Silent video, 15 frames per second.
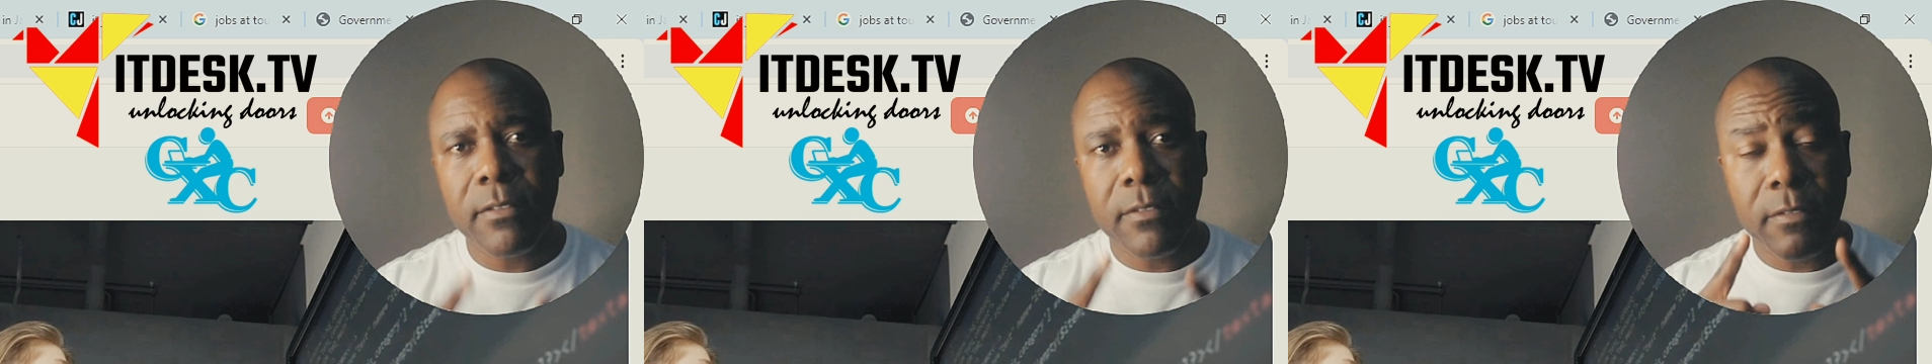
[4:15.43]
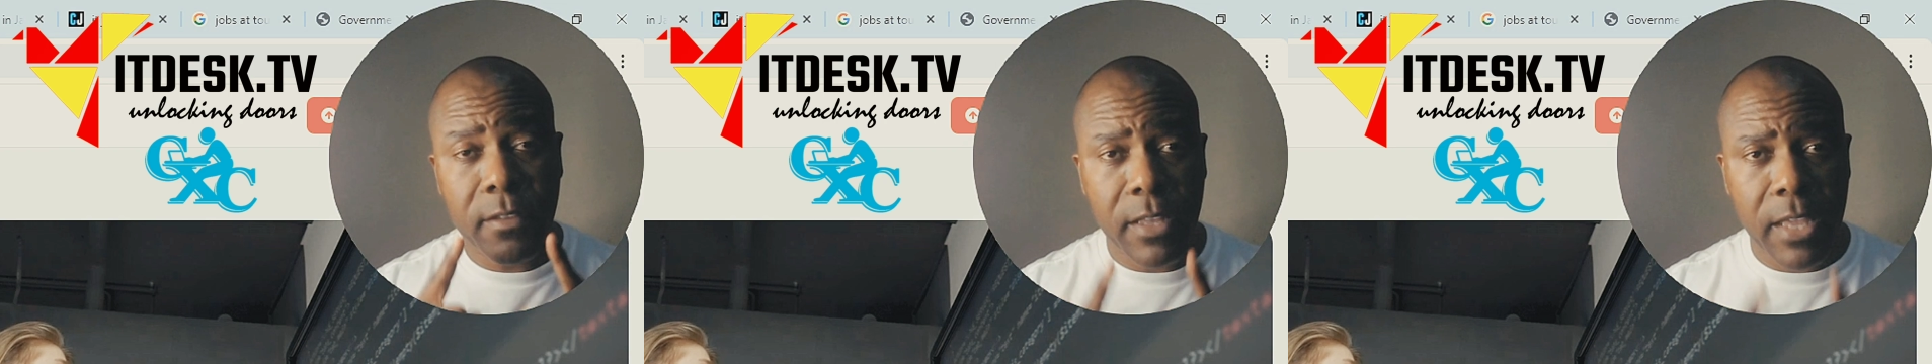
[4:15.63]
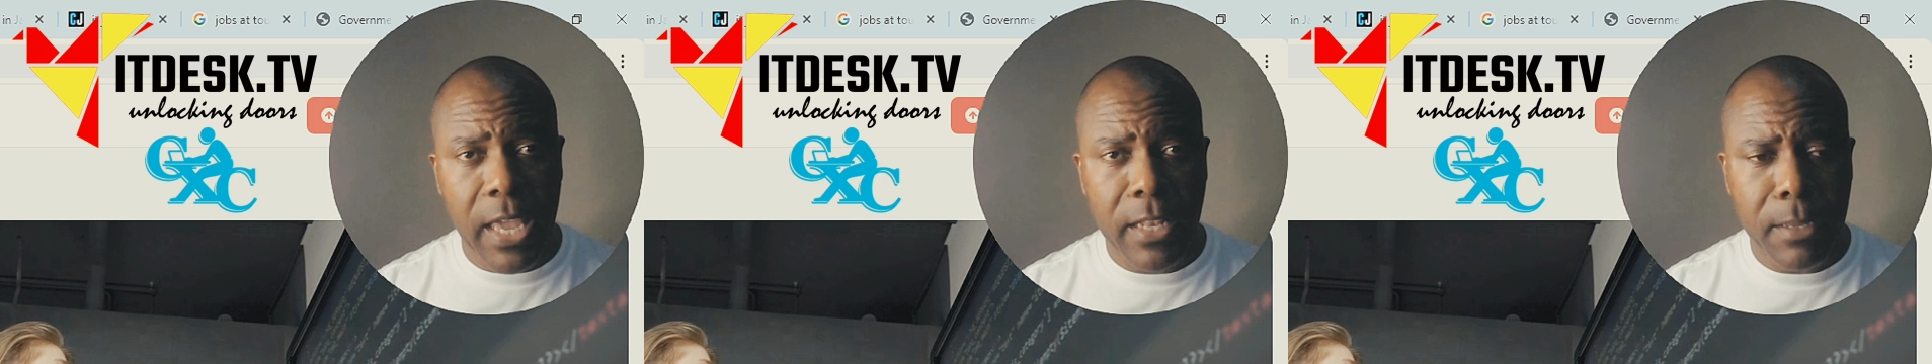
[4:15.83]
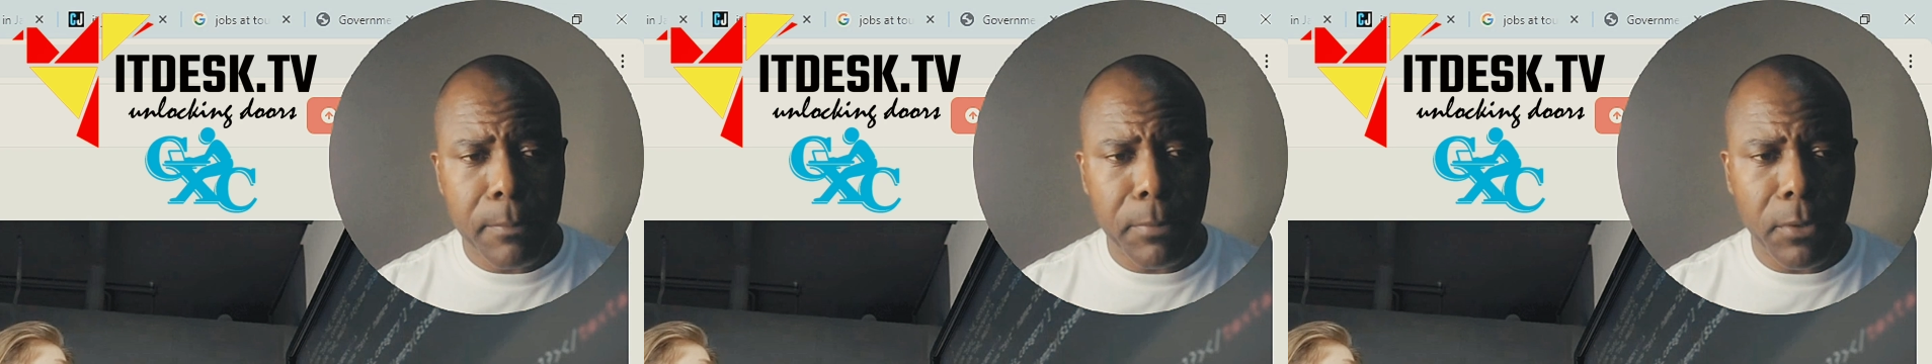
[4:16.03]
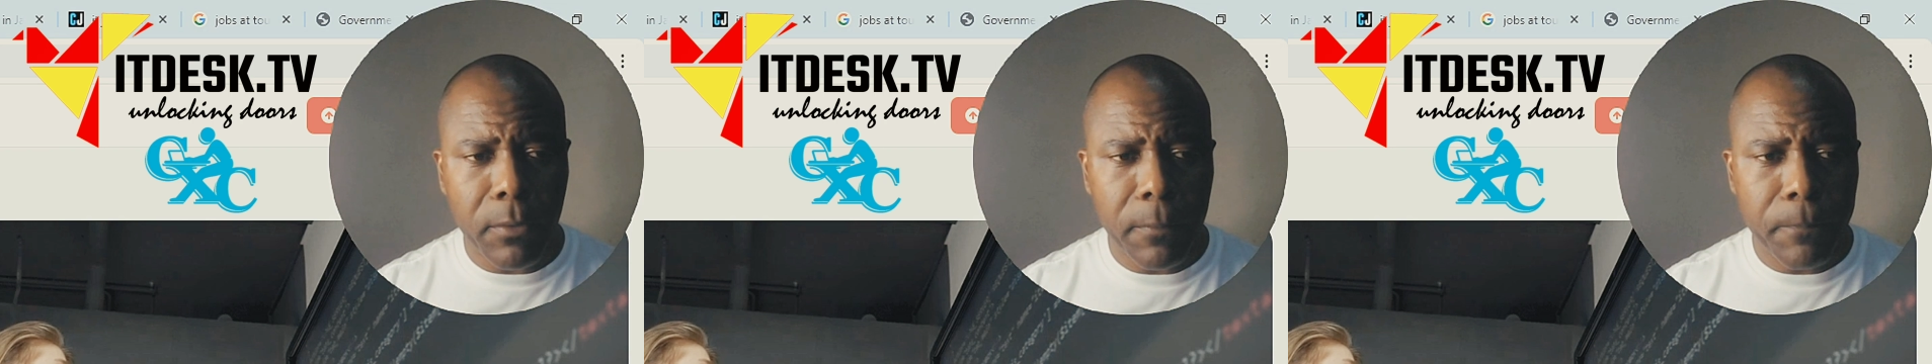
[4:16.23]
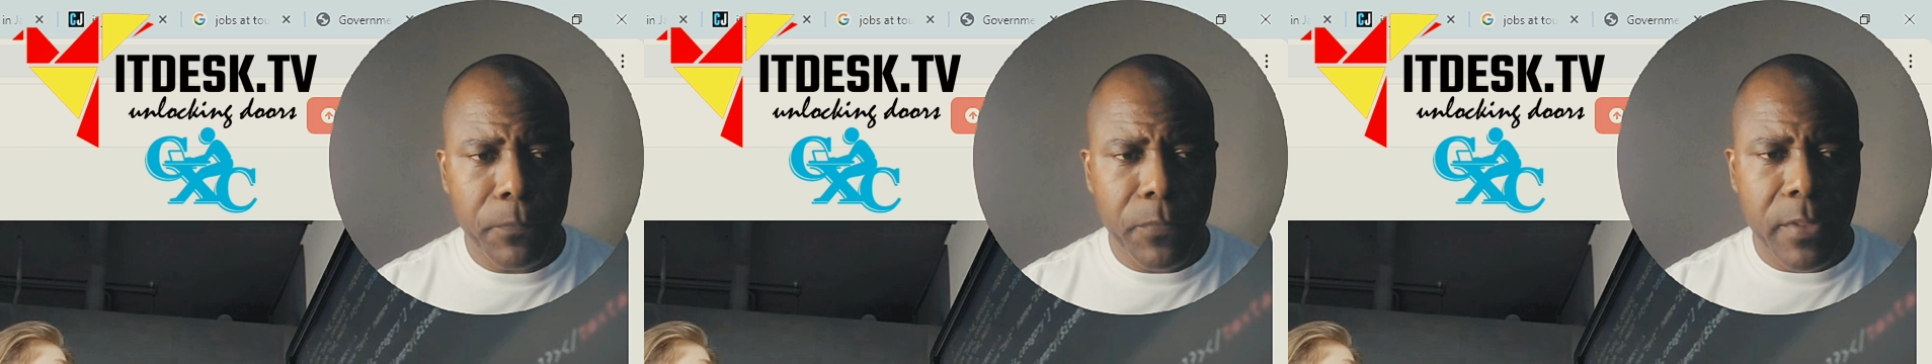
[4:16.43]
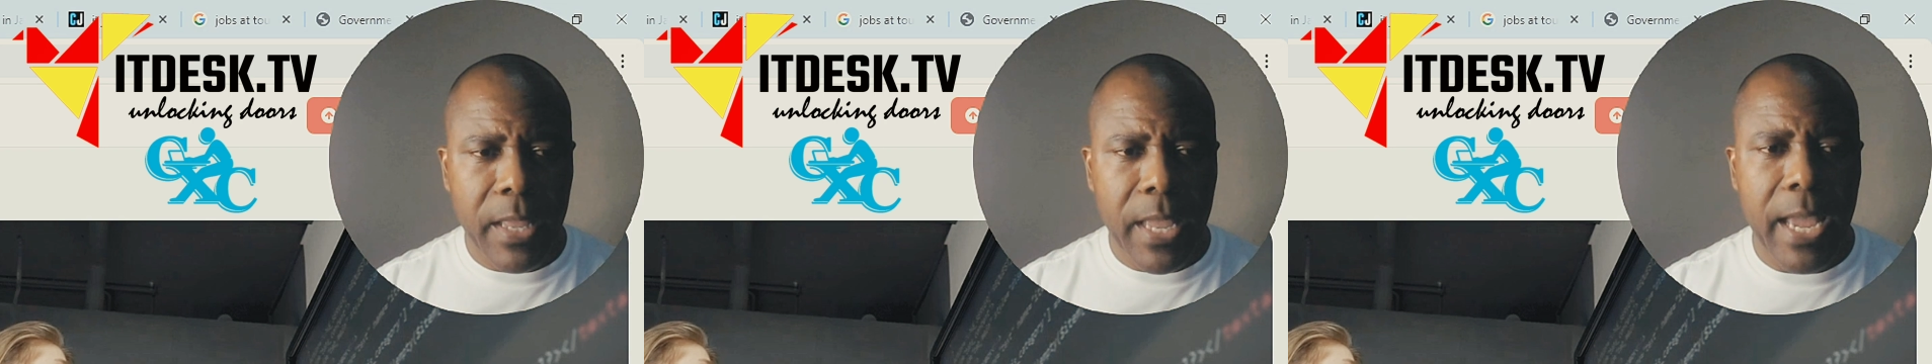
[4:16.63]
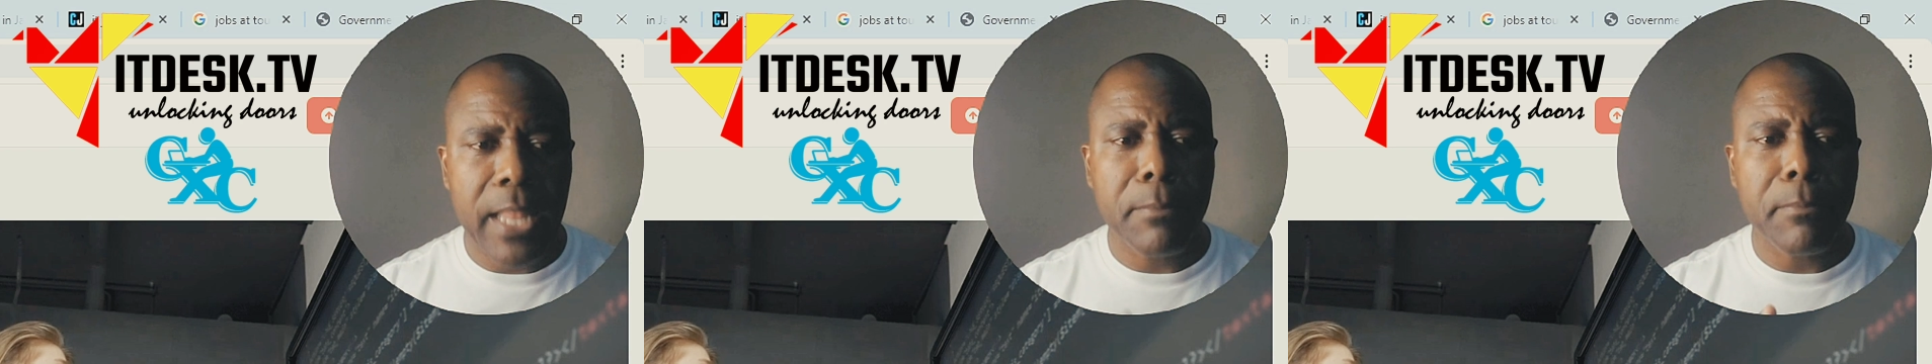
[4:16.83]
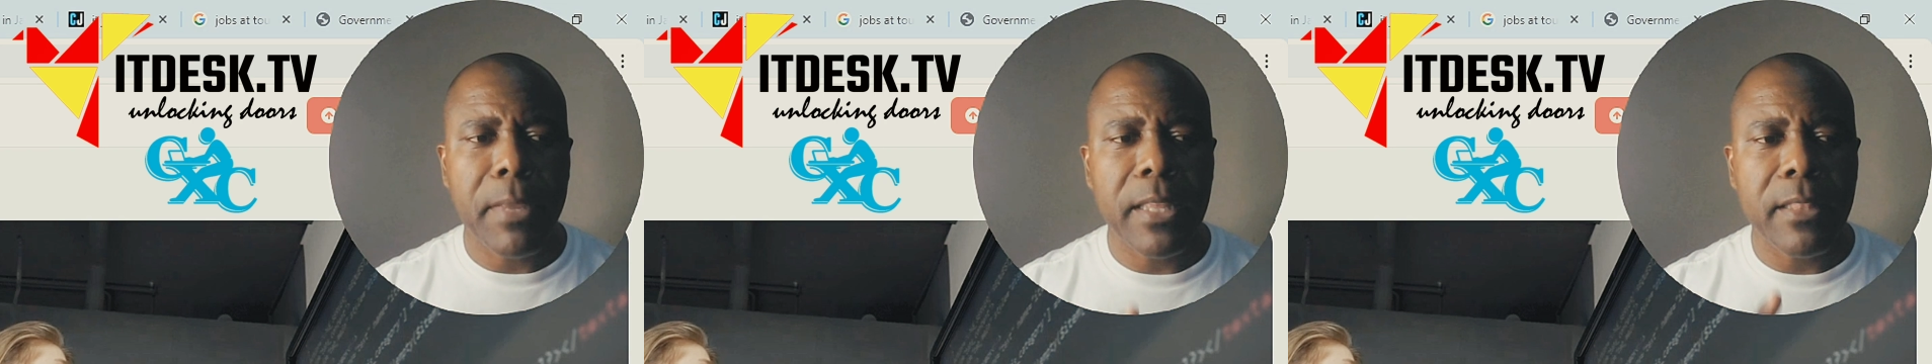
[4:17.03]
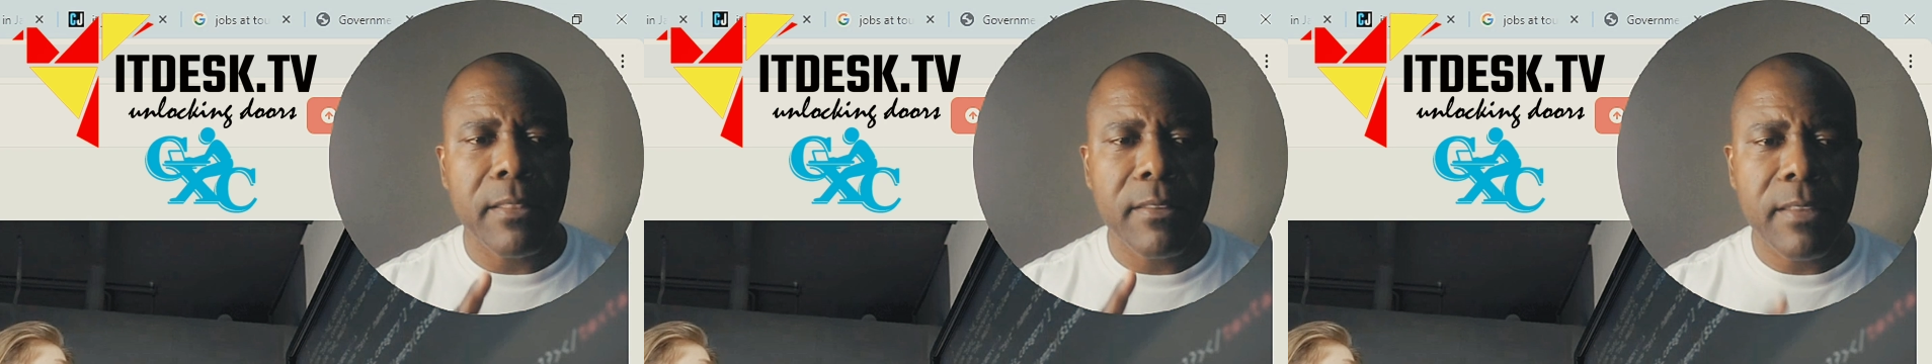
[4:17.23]
scalable, and
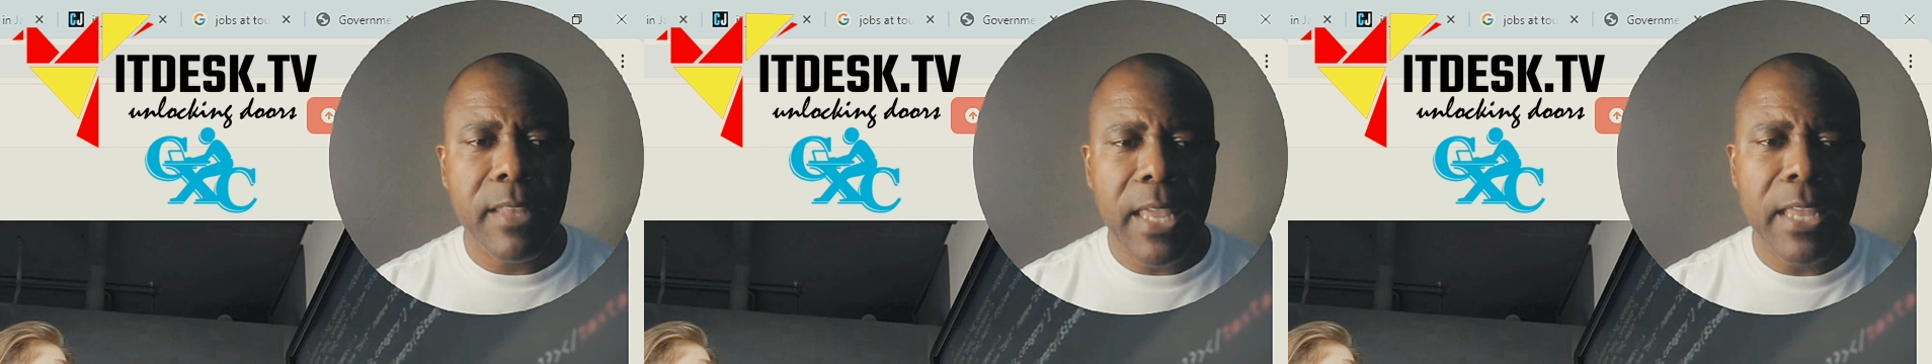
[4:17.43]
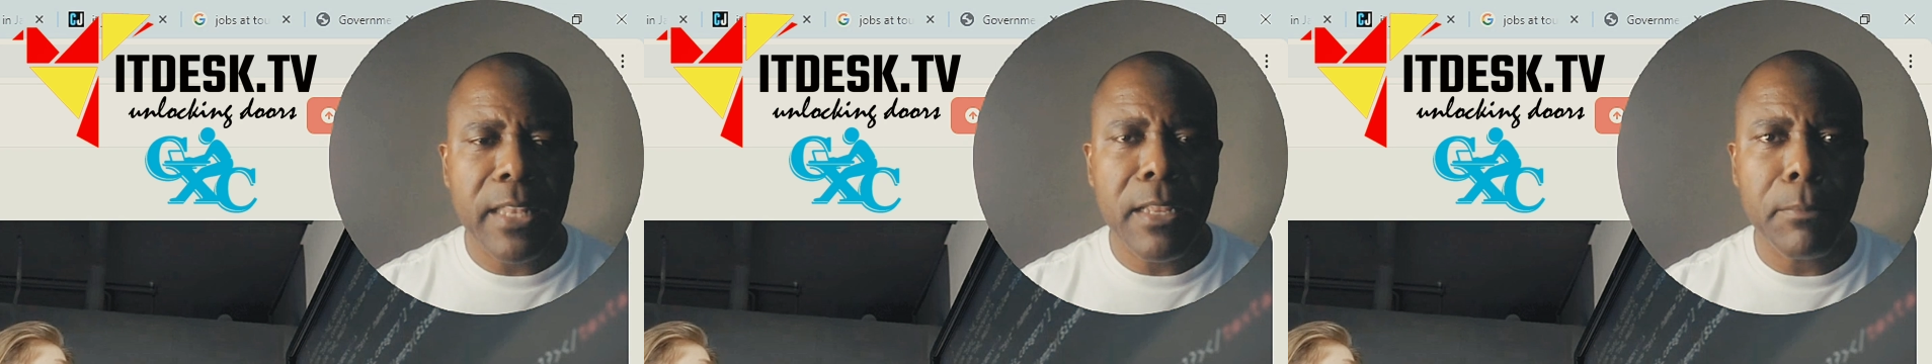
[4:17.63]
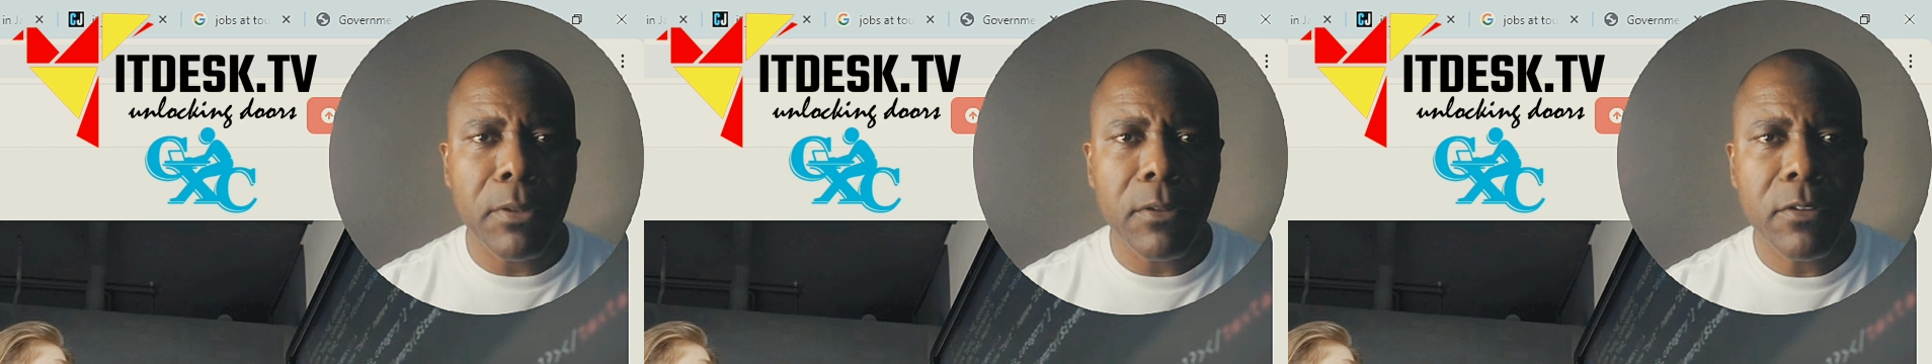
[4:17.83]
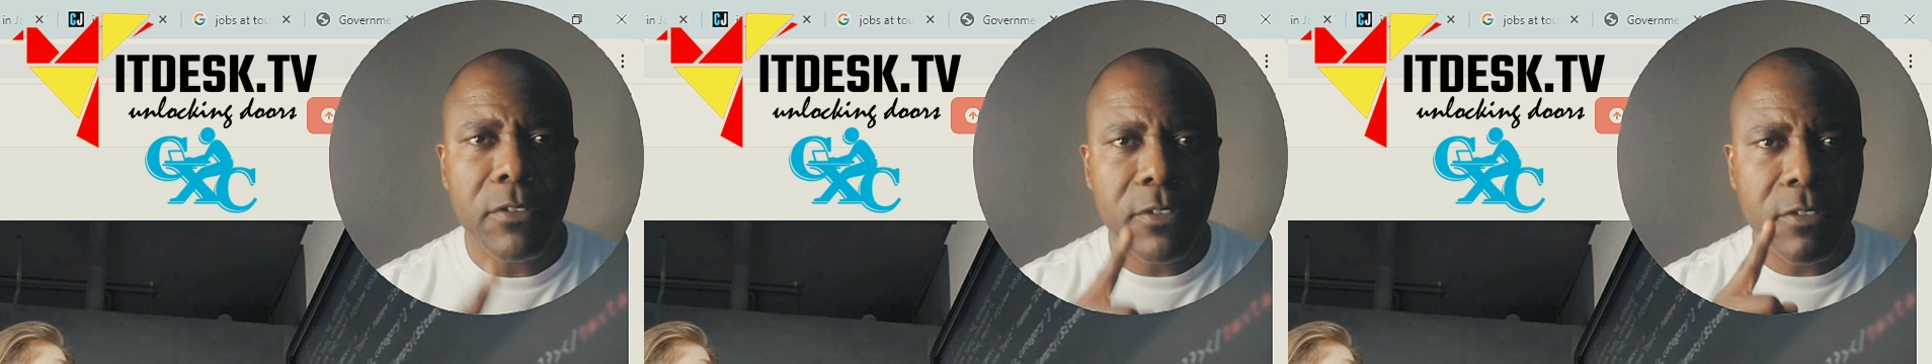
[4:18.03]
maintainable